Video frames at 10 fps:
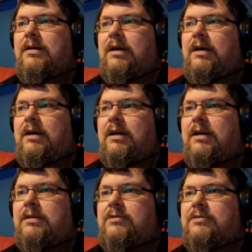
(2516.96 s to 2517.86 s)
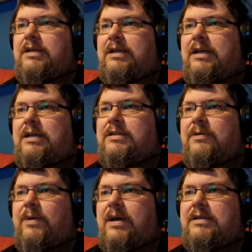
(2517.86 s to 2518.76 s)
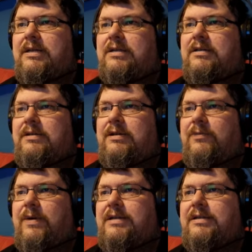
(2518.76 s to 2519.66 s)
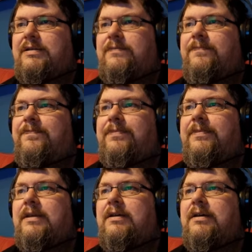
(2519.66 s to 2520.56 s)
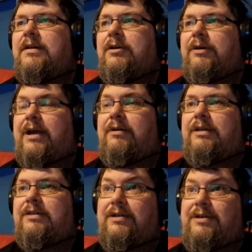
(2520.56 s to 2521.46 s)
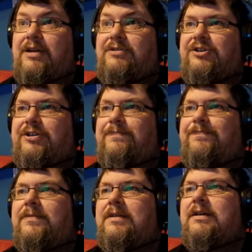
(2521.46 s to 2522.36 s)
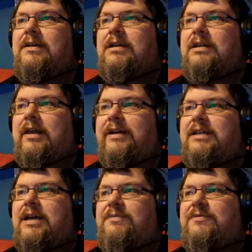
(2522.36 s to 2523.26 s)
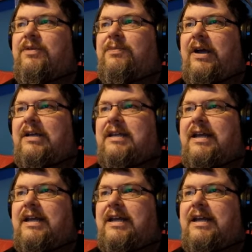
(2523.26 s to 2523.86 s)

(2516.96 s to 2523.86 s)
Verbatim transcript: Uh, doors lead east and west. Let's continue west. You're now in the dungeon. Light comes from the brass